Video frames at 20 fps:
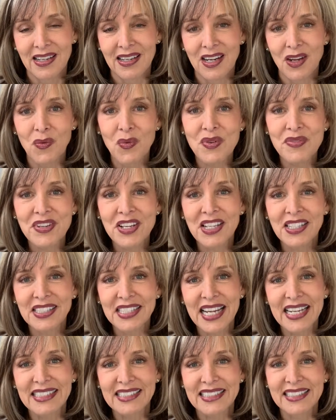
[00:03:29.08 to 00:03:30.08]
Now, we've
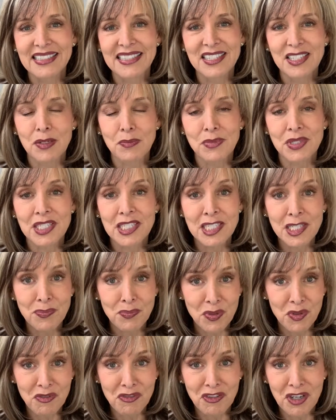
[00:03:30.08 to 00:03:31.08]
collected some
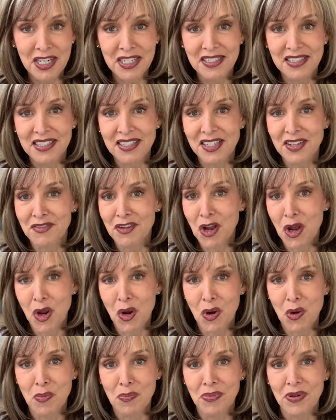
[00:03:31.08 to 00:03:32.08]
simple phrases of
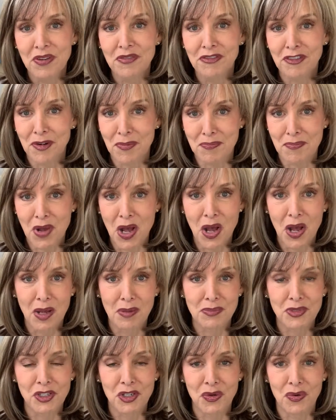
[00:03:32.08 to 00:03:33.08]
hope from
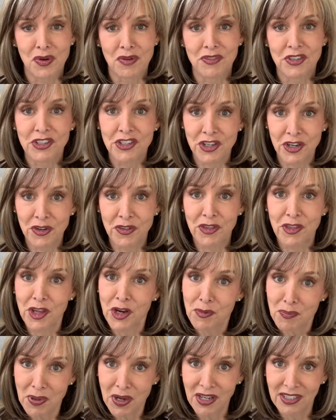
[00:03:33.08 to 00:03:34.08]
moms who have shared
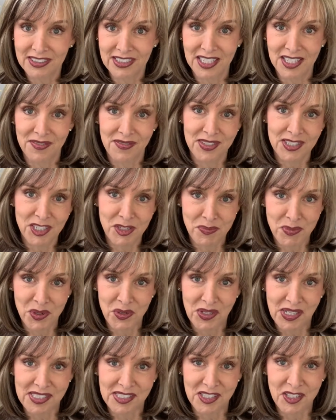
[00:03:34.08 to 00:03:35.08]
their positive
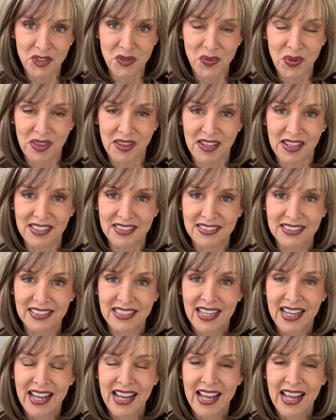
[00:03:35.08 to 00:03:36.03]
experiences with us,